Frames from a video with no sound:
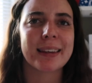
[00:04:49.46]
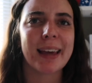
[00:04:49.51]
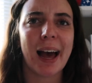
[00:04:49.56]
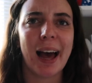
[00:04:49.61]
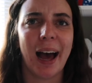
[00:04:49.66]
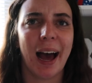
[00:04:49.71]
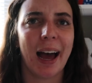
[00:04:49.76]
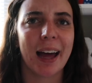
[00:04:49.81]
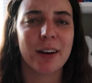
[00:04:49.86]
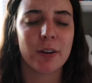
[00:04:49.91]

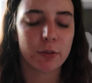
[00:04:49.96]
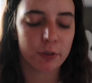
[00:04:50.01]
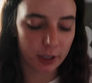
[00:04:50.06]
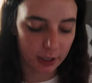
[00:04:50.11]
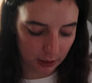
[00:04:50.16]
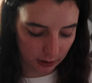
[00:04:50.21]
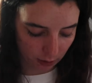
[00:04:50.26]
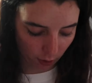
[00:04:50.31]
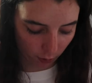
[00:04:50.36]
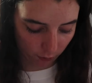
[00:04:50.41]
I don't
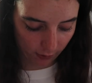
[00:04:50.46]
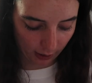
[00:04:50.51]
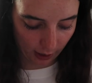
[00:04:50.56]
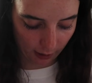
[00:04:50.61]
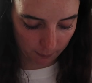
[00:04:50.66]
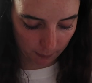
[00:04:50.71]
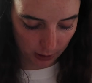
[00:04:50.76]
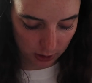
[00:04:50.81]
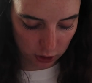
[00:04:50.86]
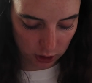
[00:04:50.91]
really know if I
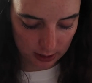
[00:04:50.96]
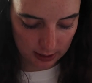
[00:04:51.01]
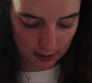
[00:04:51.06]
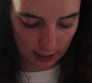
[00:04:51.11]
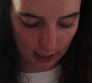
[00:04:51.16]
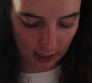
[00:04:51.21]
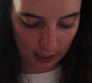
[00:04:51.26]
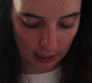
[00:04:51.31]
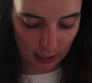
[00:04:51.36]
have much to say.